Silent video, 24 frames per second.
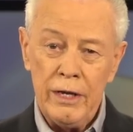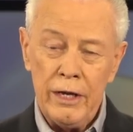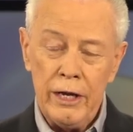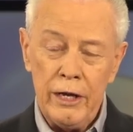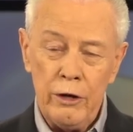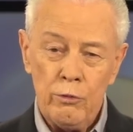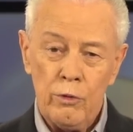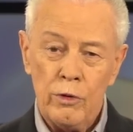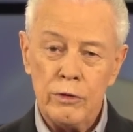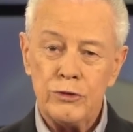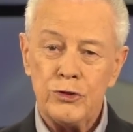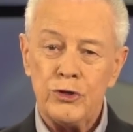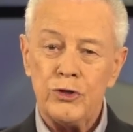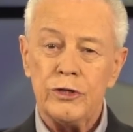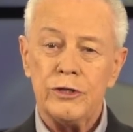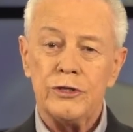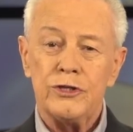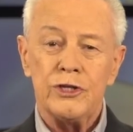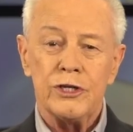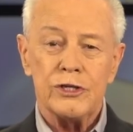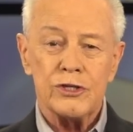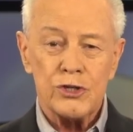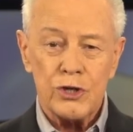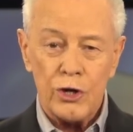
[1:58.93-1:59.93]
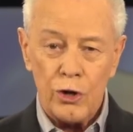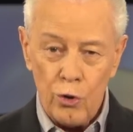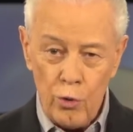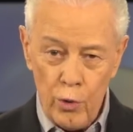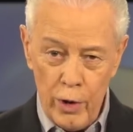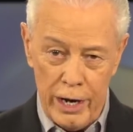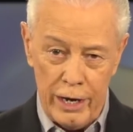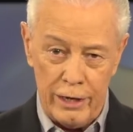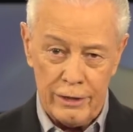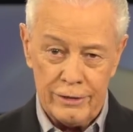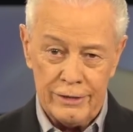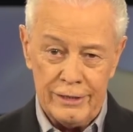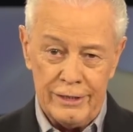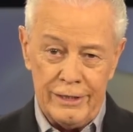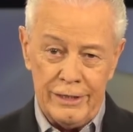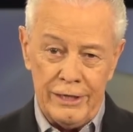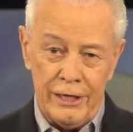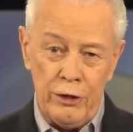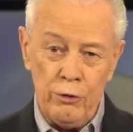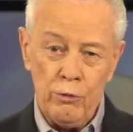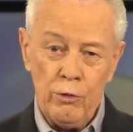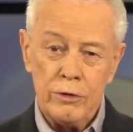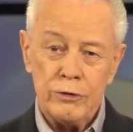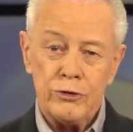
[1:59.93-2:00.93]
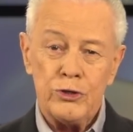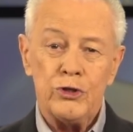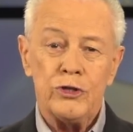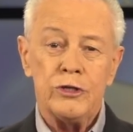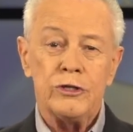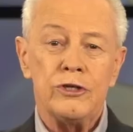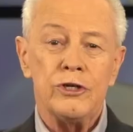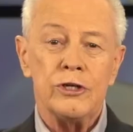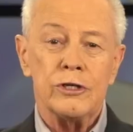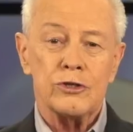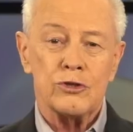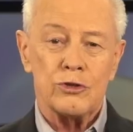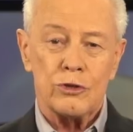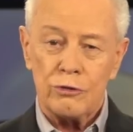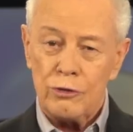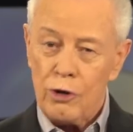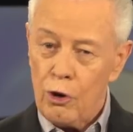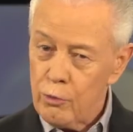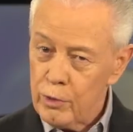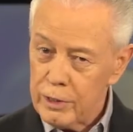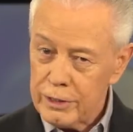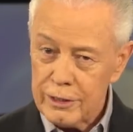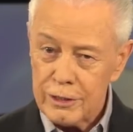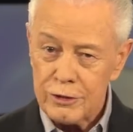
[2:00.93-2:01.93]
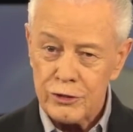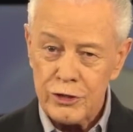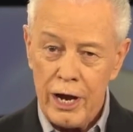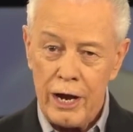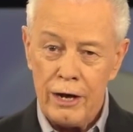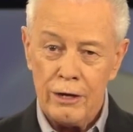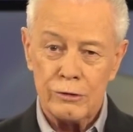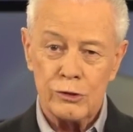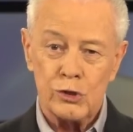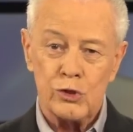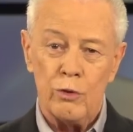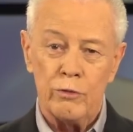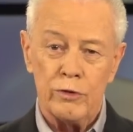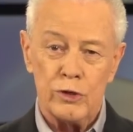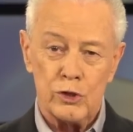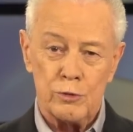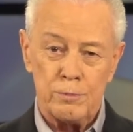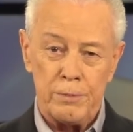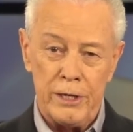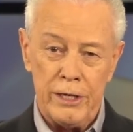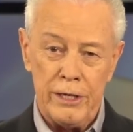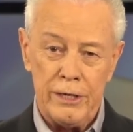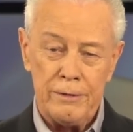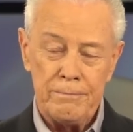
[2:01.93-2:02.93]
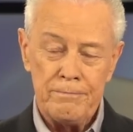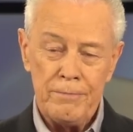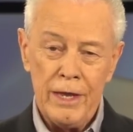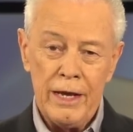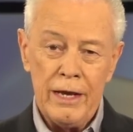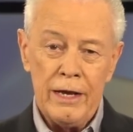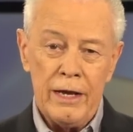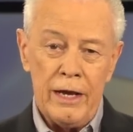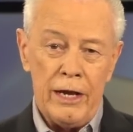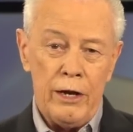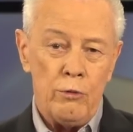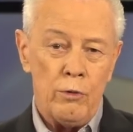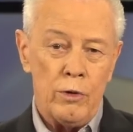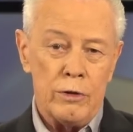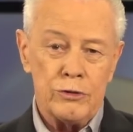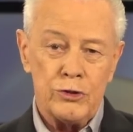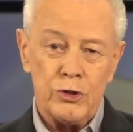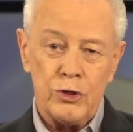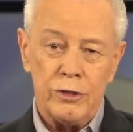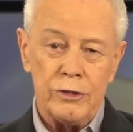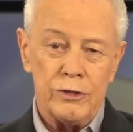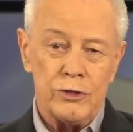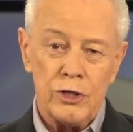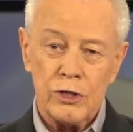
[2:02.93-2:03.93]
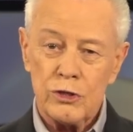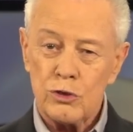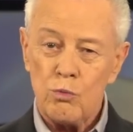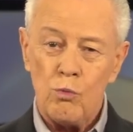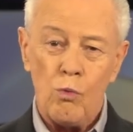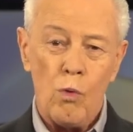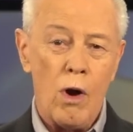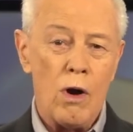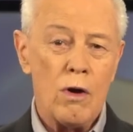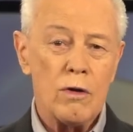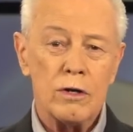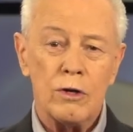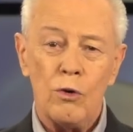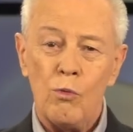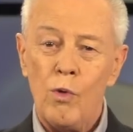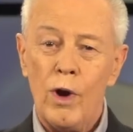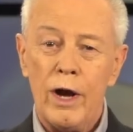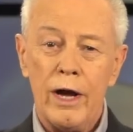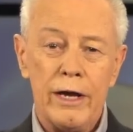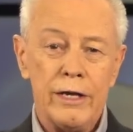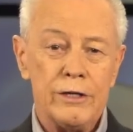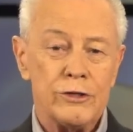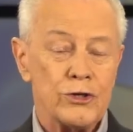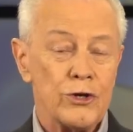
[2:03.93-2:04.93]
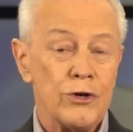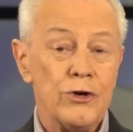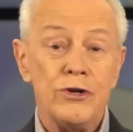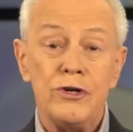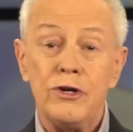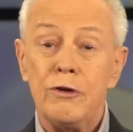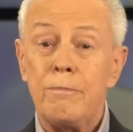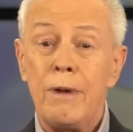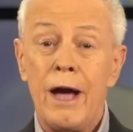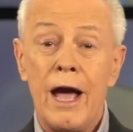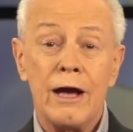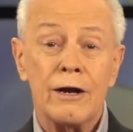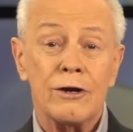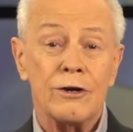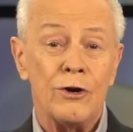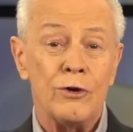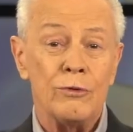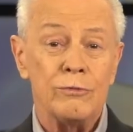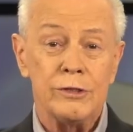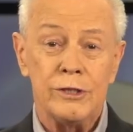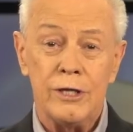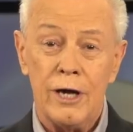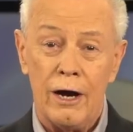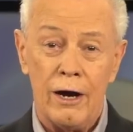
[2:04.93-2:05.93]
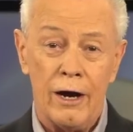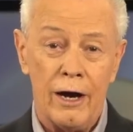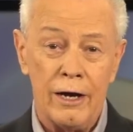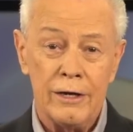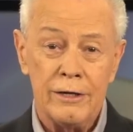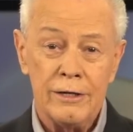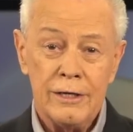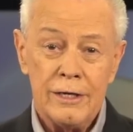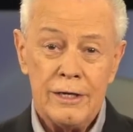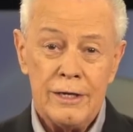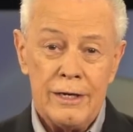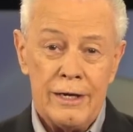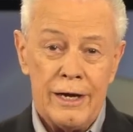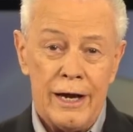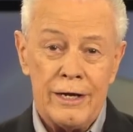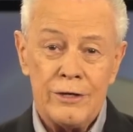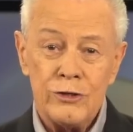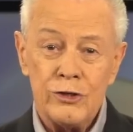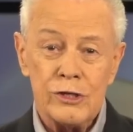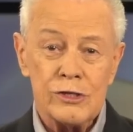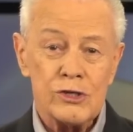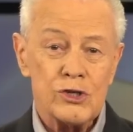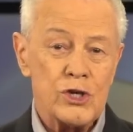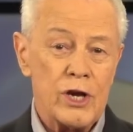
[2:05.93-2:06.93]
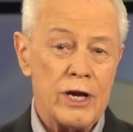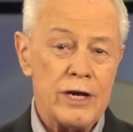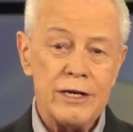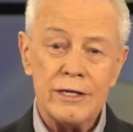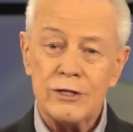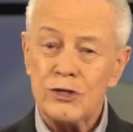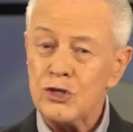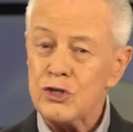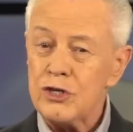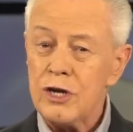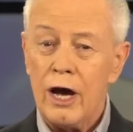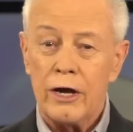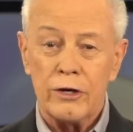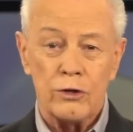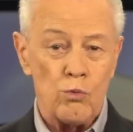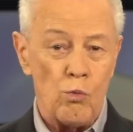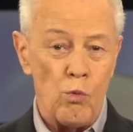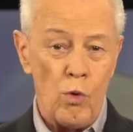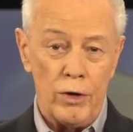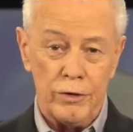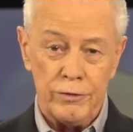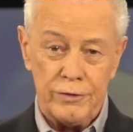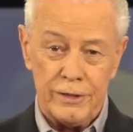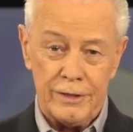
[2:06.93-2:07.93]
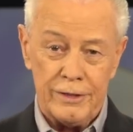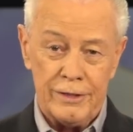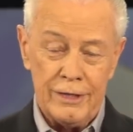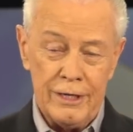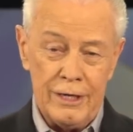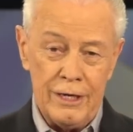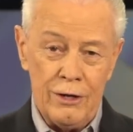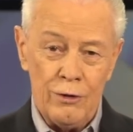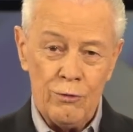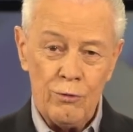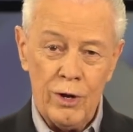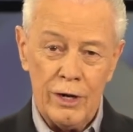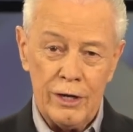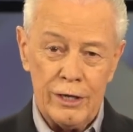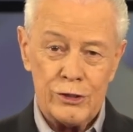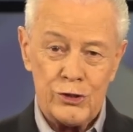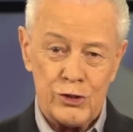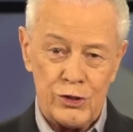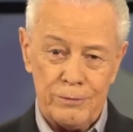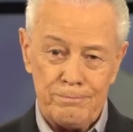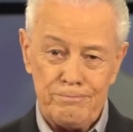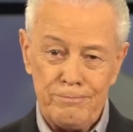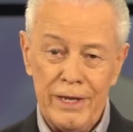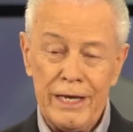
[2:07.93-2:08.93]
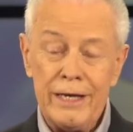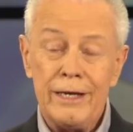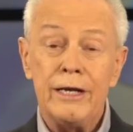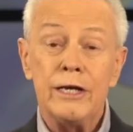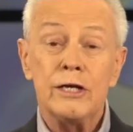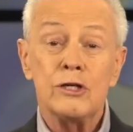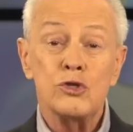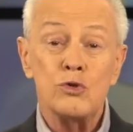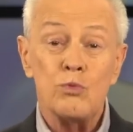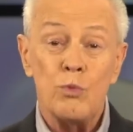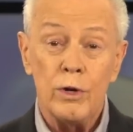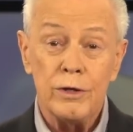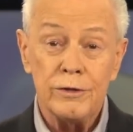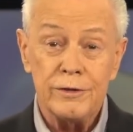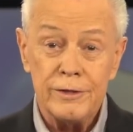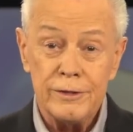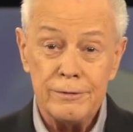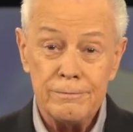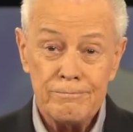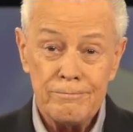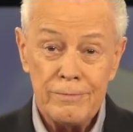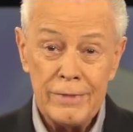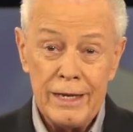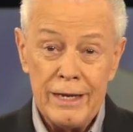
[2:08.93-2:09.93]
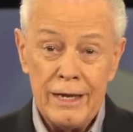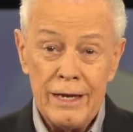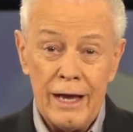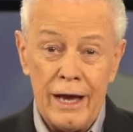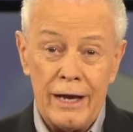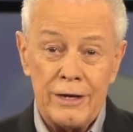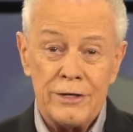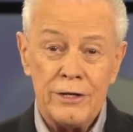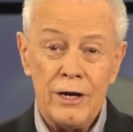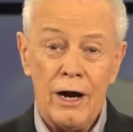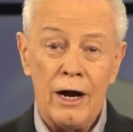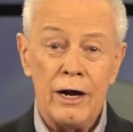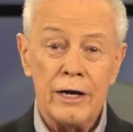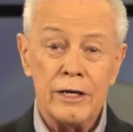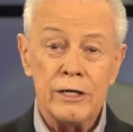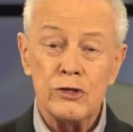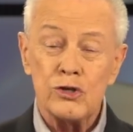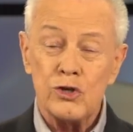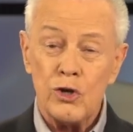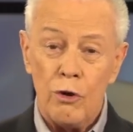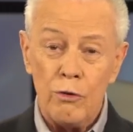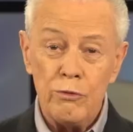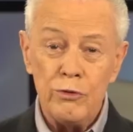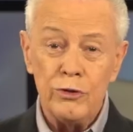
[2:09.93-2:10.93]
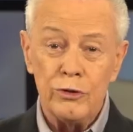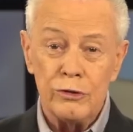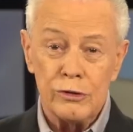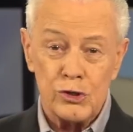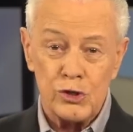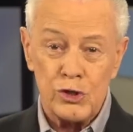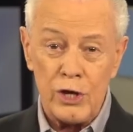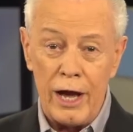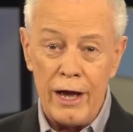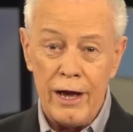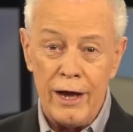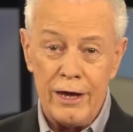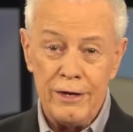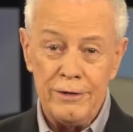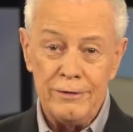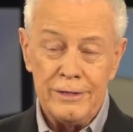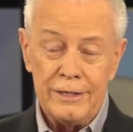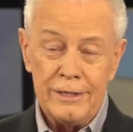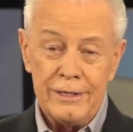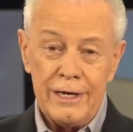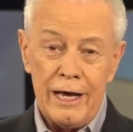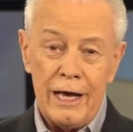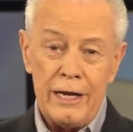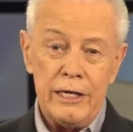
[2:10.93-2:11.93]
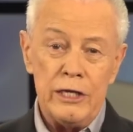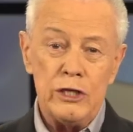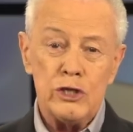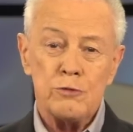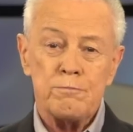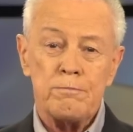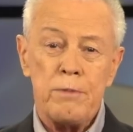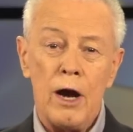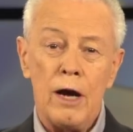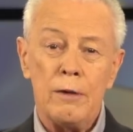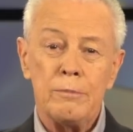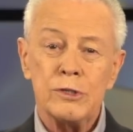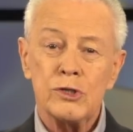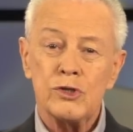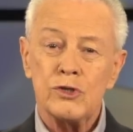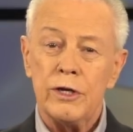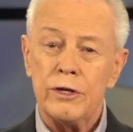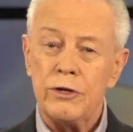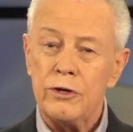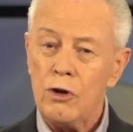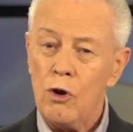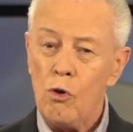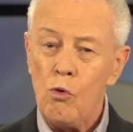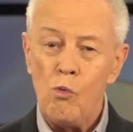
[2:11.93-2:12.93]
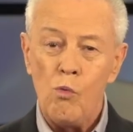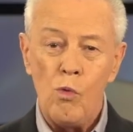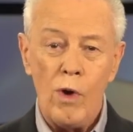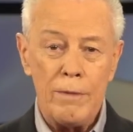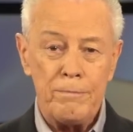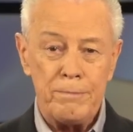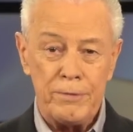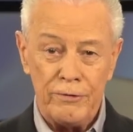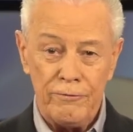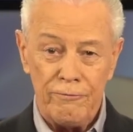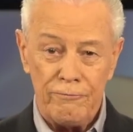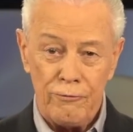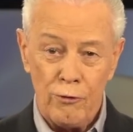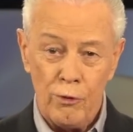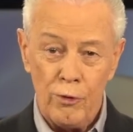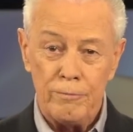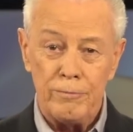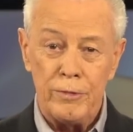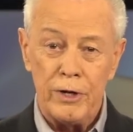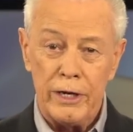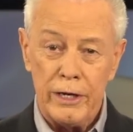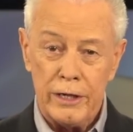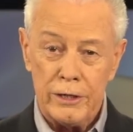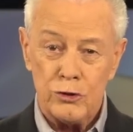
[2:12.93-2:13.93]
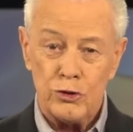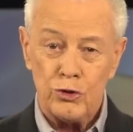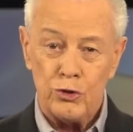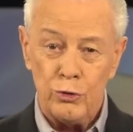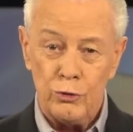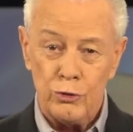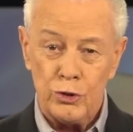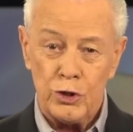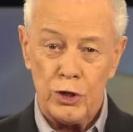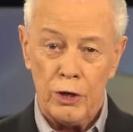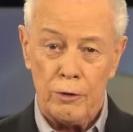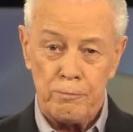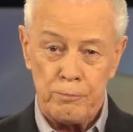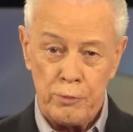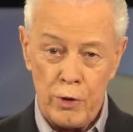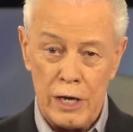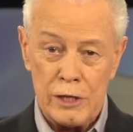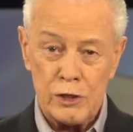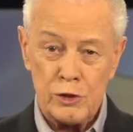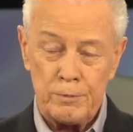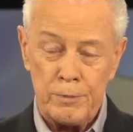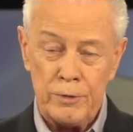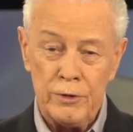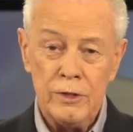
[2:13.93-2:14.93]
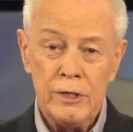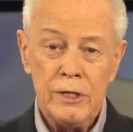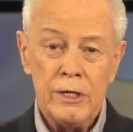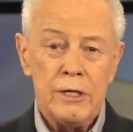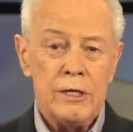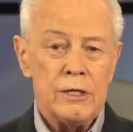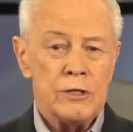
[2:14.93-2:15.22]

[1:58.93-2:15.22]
He wants you to just quit. He wants just throw in the towel, so to speak. He wants you to just walk away, turn your back on God, and just say it's not worth it. Well, listen, it is worth it, and God is on your side, and He's promised that no weapon formed against you shall prosper.